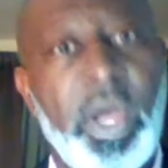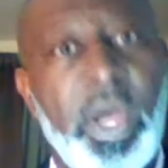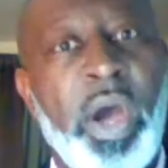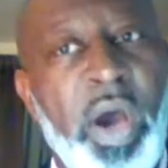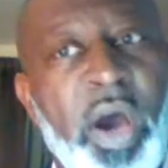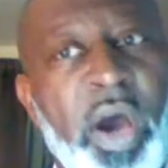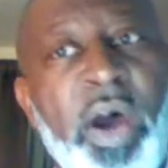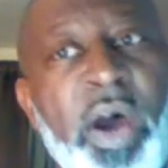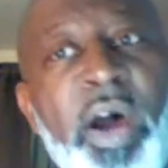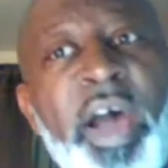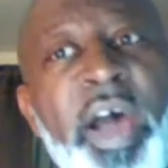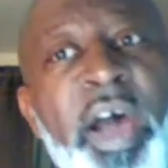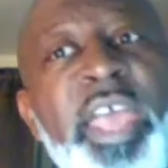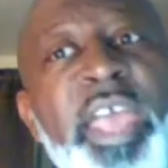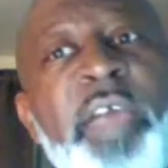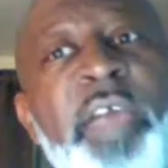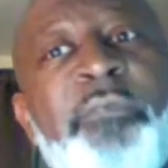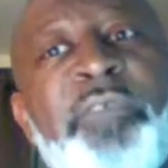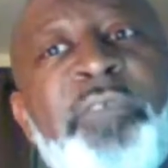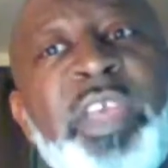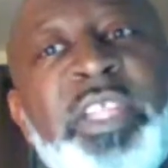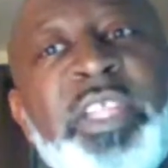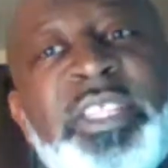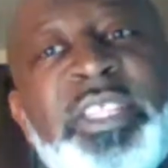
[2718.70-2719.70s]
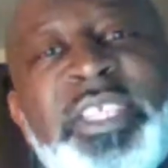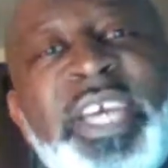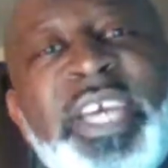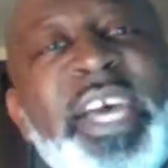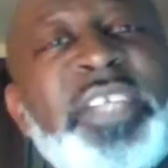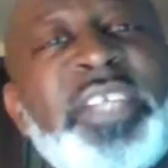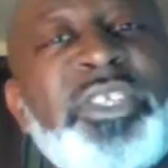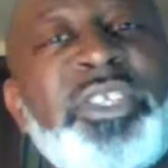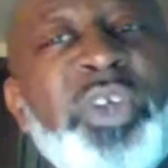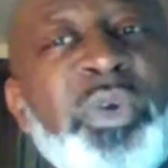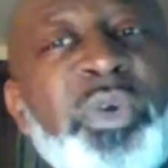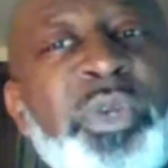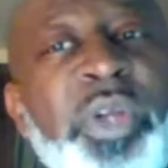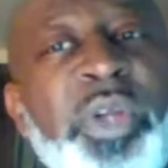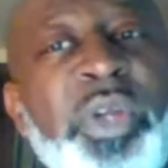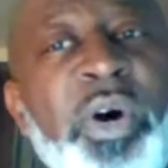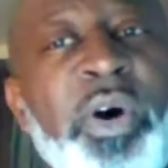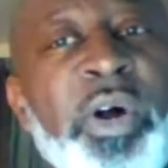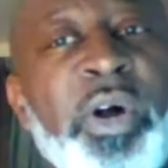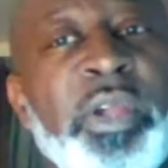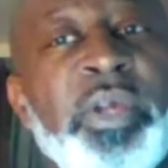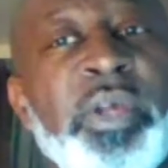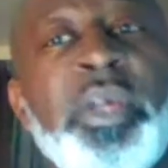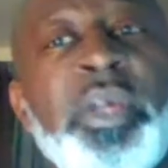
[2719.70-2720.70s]
Or if he touch your
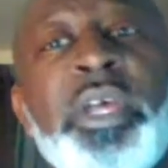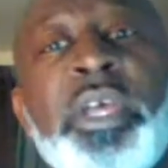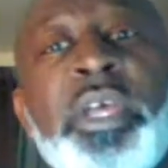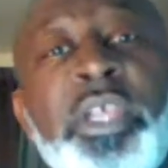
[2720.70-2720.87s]
daughter,